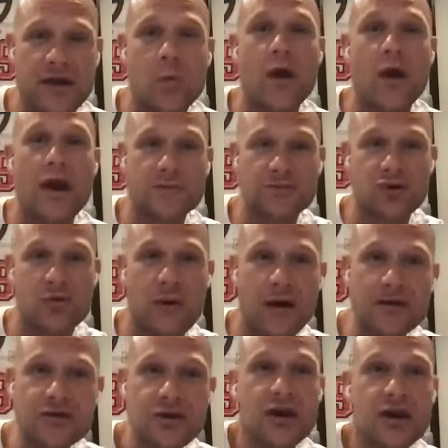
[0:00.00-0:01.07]
went up so
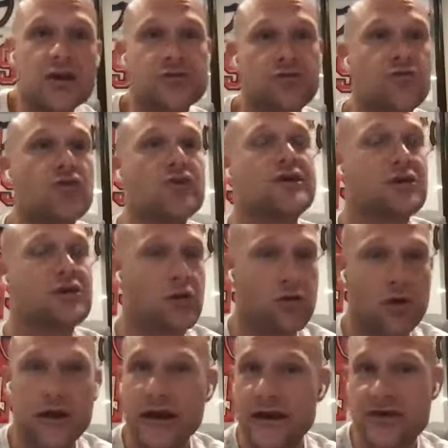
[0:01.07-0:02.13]
much. So really start
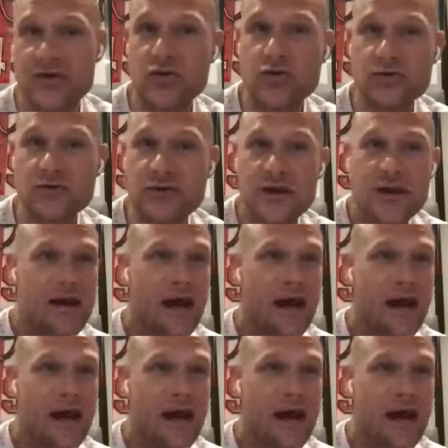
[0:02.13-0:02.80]
looking at twos.